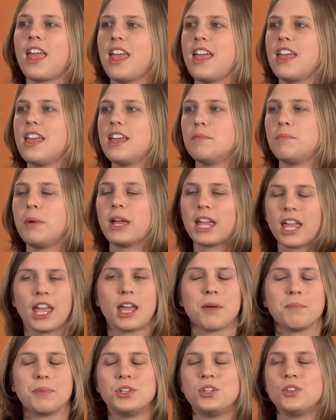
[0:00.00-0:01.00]
and
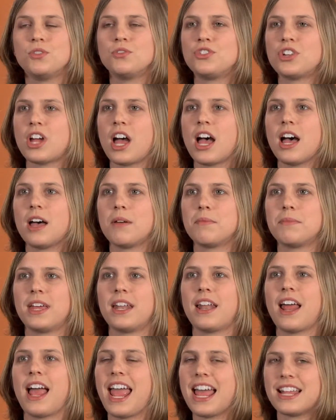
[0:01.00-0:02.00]
picking up a new job
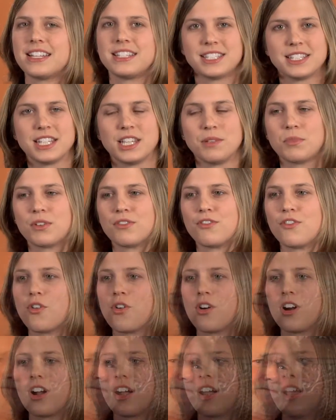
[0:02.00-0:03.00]
that I hadn't seen
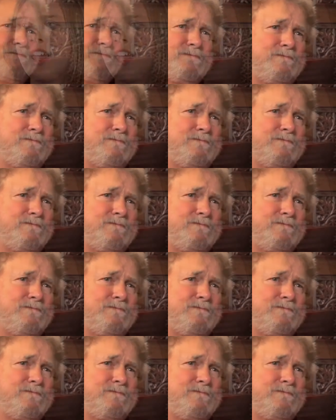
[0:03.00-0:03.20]
before.